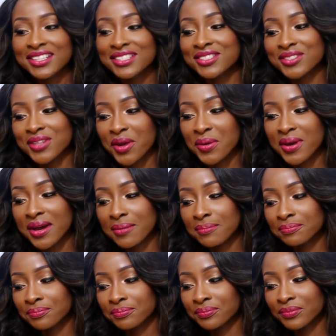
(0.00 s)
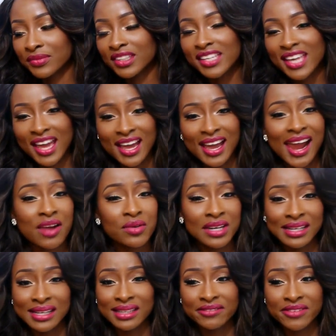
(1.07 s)
So um, yeah, I
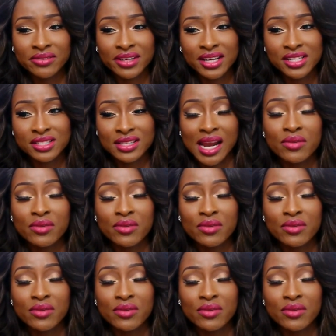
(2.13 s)
really like the foundation.